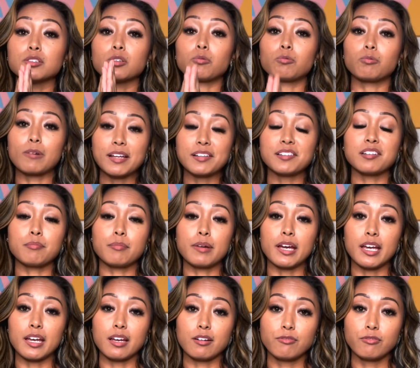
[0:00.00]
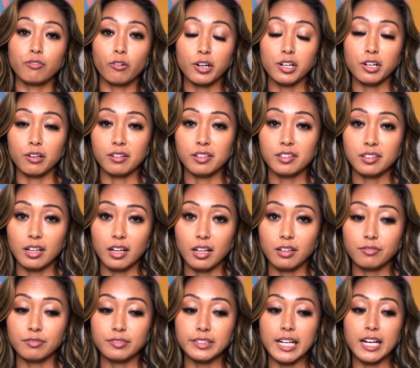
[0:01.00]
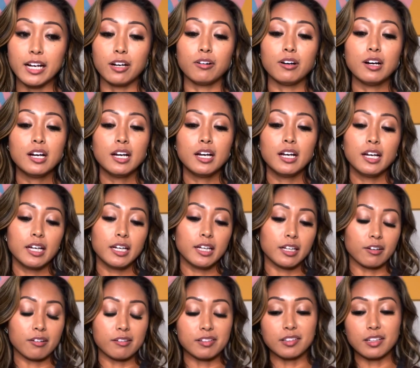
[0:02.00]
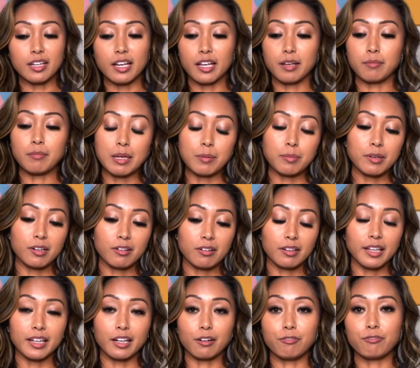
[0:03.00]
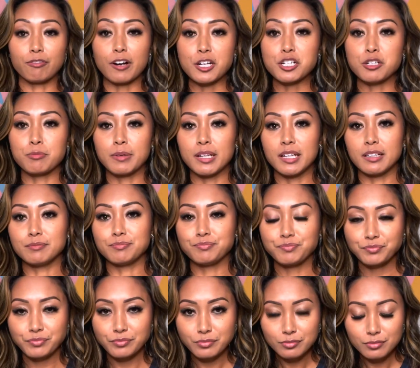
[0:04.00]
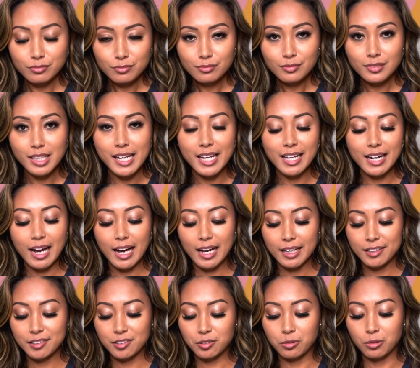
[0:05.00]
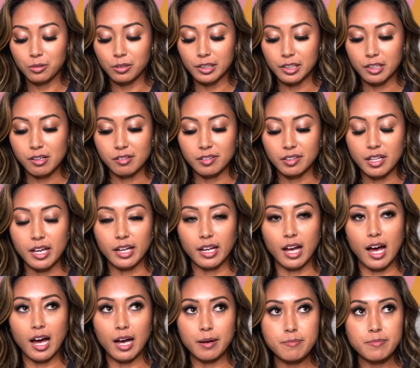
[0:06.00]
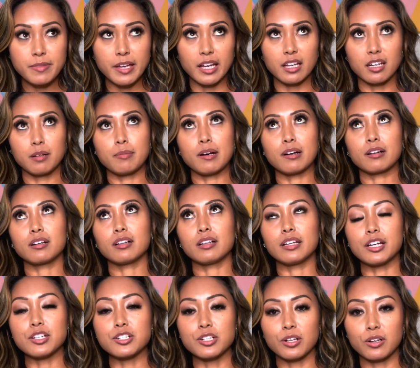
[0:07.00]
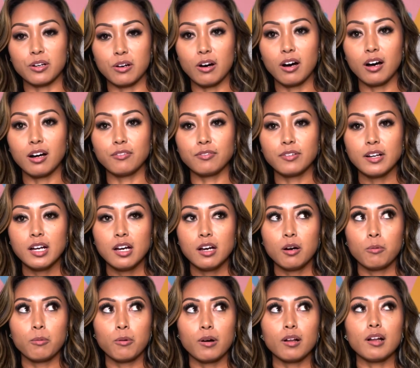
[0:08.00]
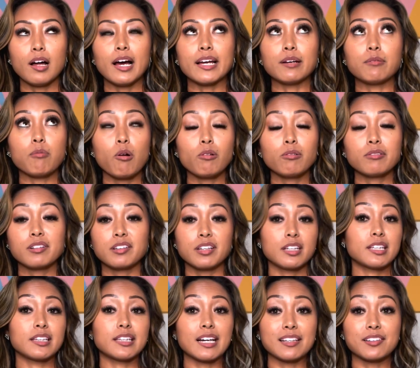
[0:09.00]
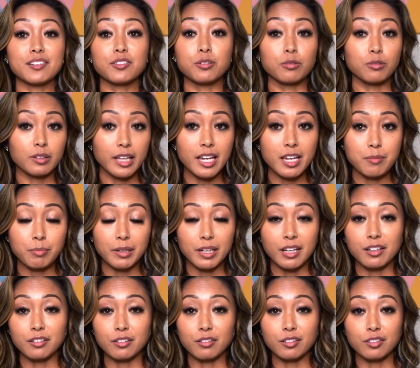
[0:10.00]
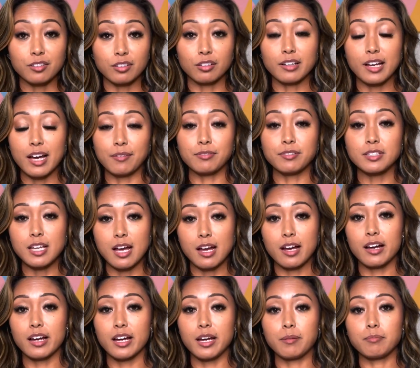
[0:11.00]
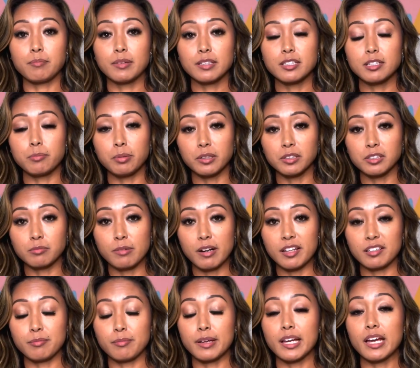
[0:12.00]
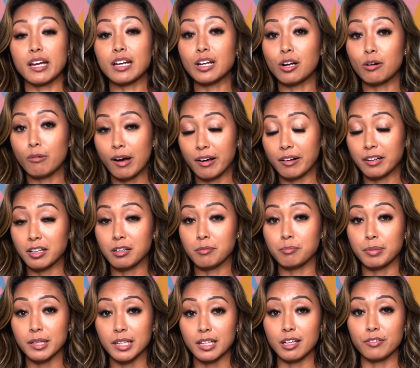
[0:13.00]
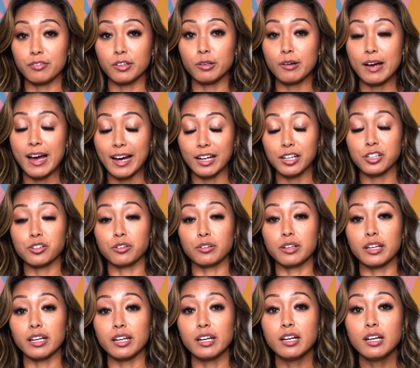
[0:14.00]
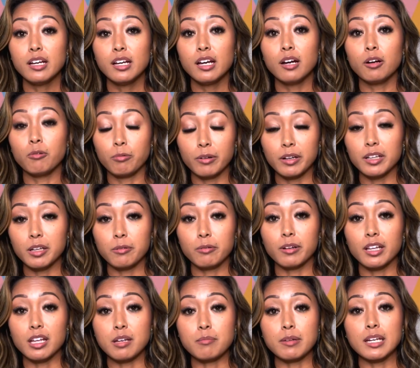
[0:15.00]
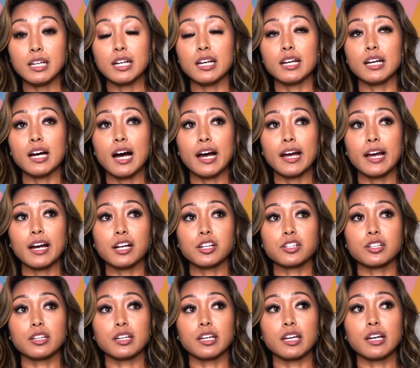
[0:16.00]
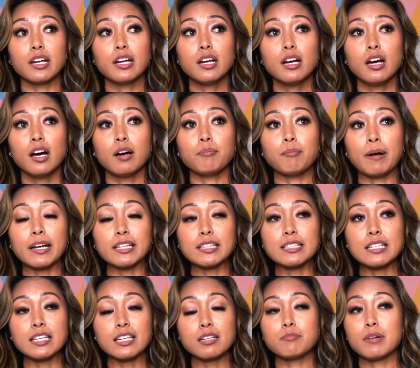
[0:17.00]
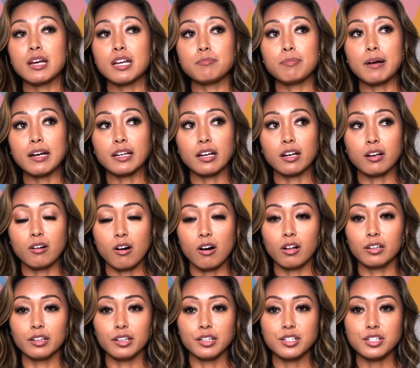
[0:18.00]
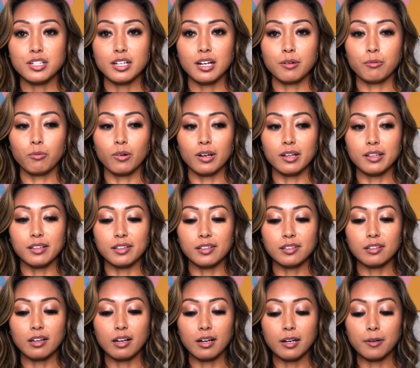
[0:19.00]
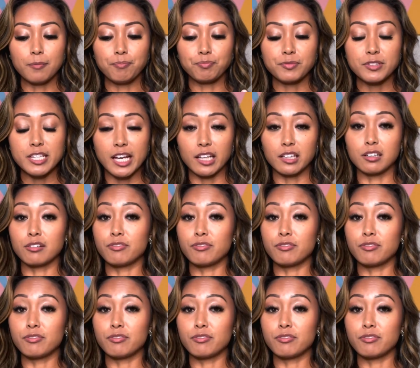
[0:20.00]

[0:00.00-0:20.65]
a resume for yourself. Now, you're saying, maybe you're like a freshman in high school and you're saying, I'm thinking about collegiate golf. Well, I won't say that that's too late, because you still have time to build a resume and go out and compete if you actually really, really mean it. My teammate back in college was Taylor